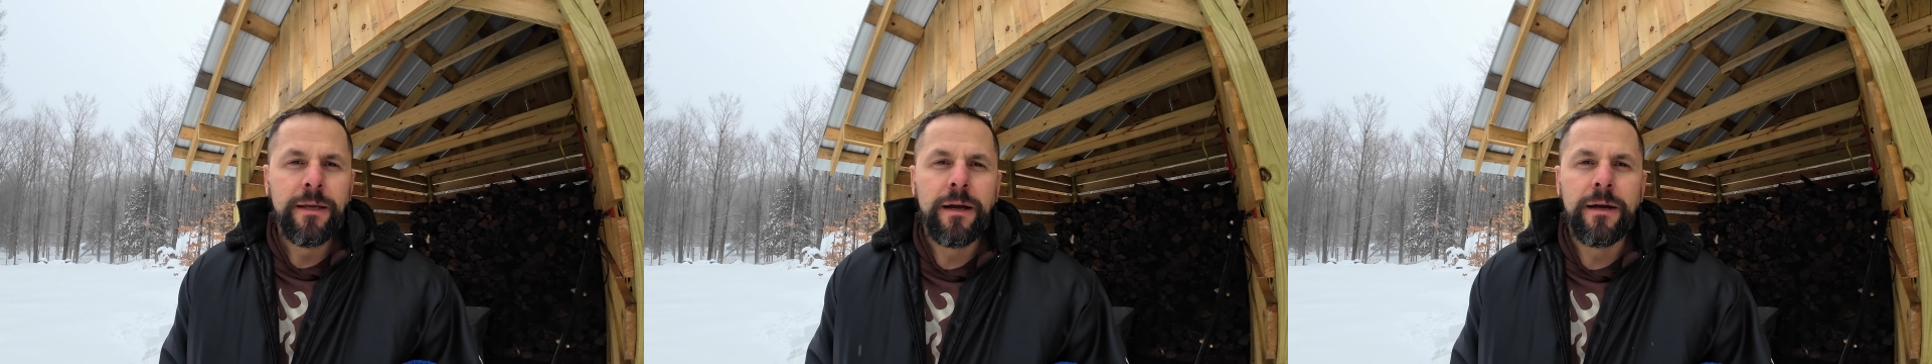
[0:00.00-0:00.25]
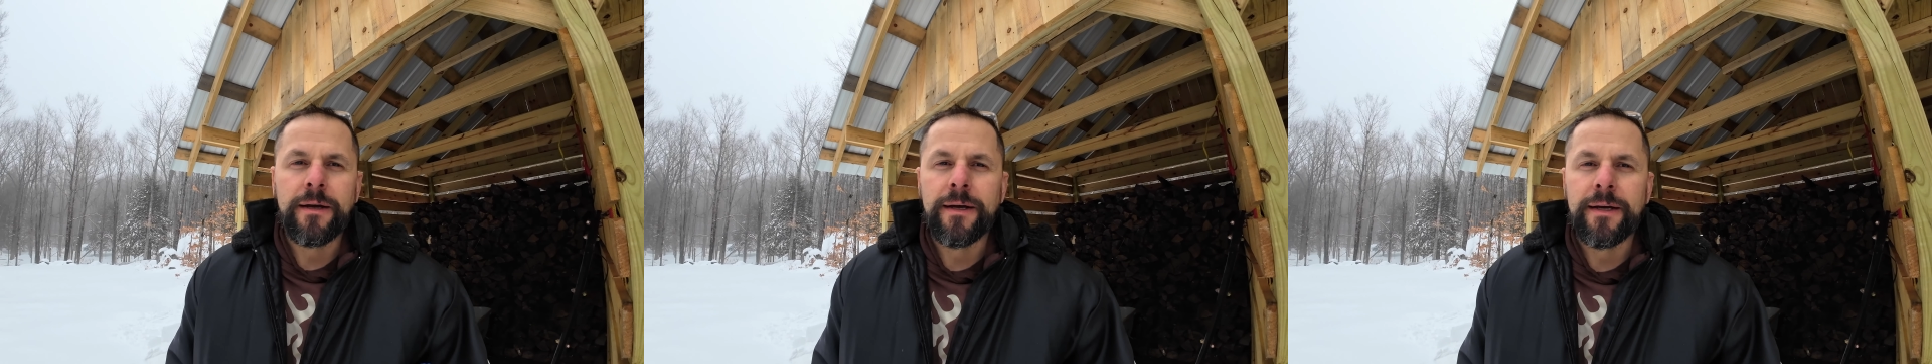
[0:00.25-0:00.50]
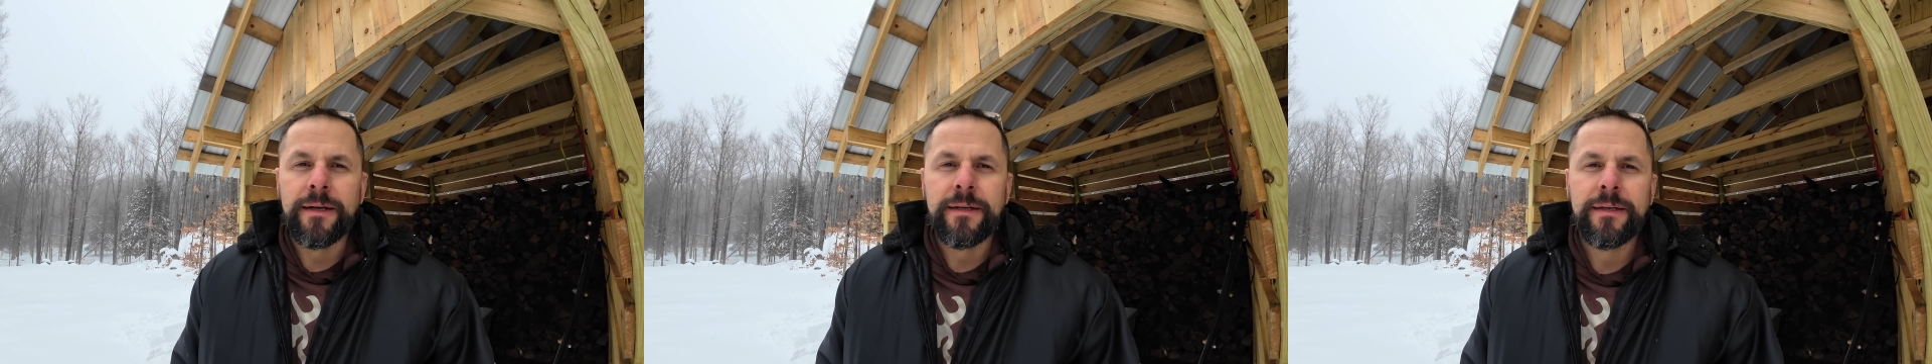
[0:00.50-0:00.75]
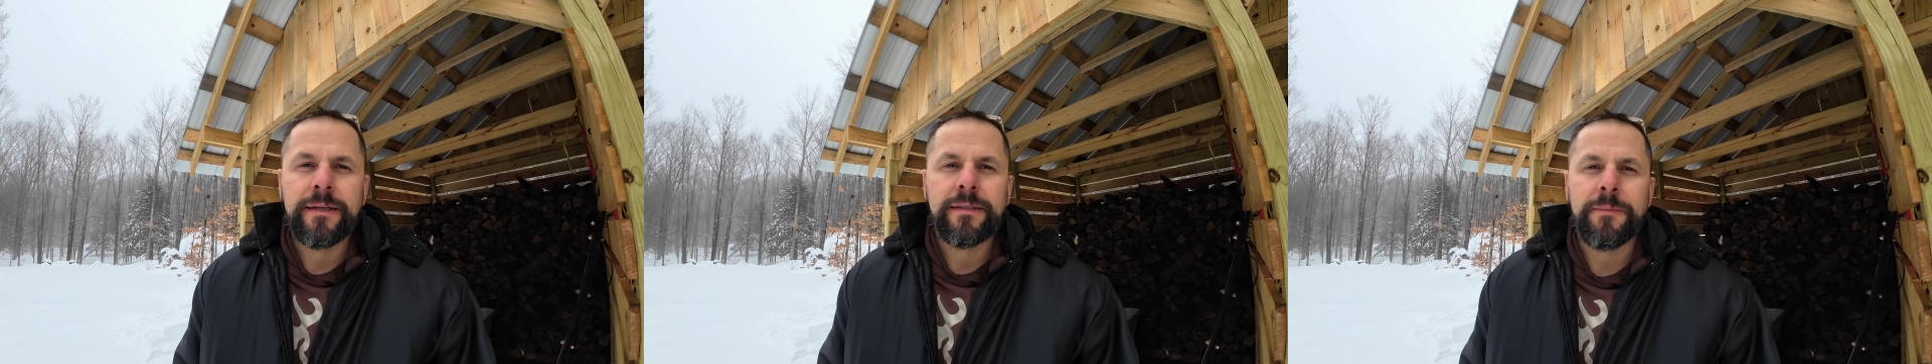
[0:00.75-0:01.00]

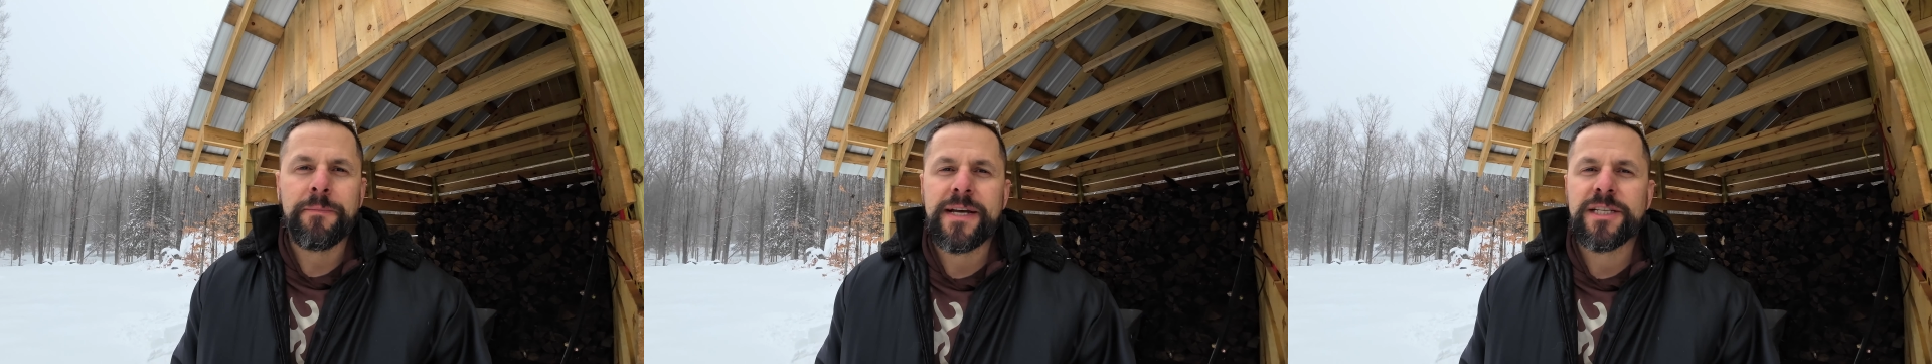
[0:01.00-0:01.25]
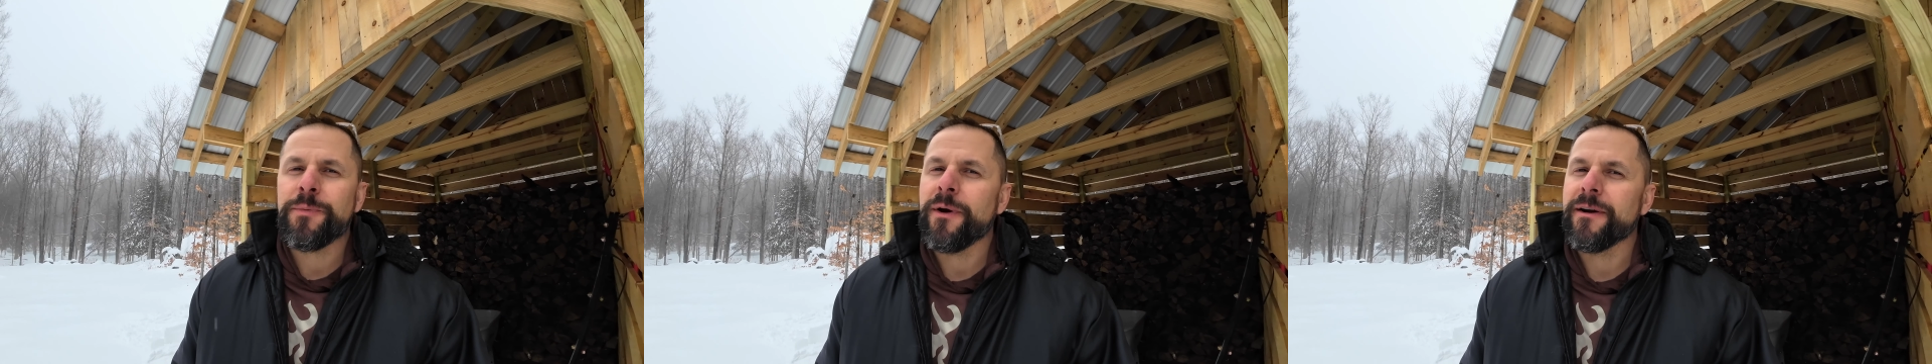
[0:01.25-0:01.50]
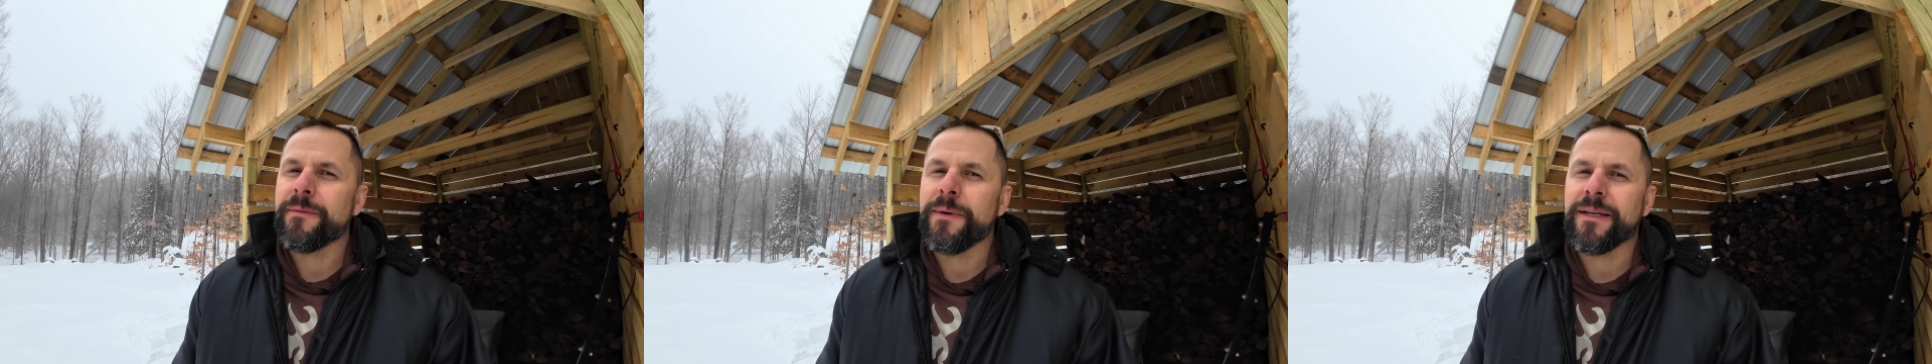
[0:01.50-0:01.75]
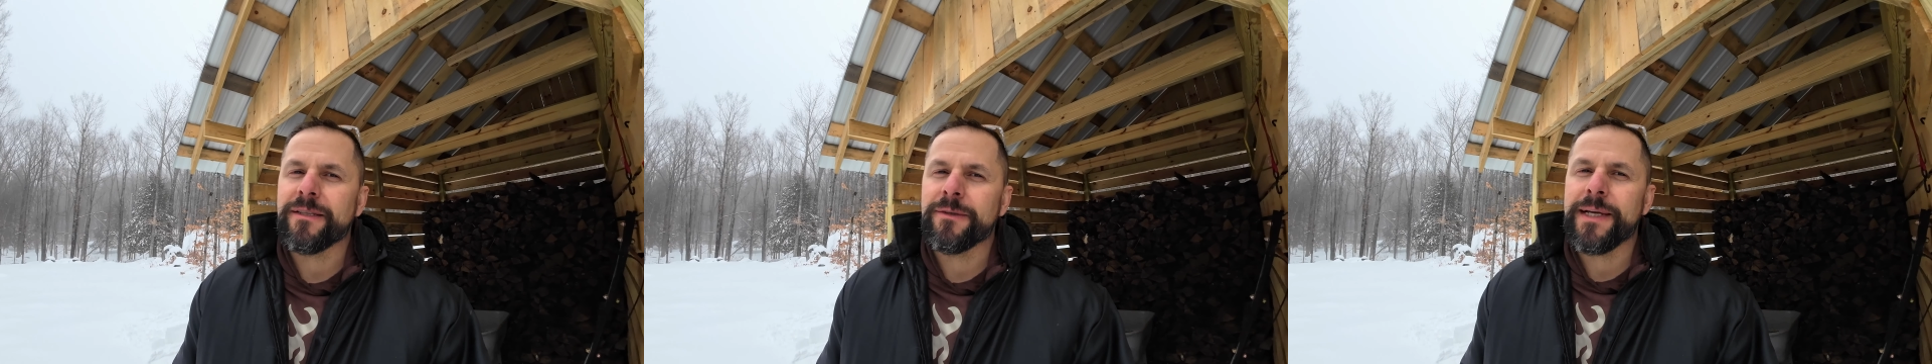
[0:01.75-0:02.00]
The best part about the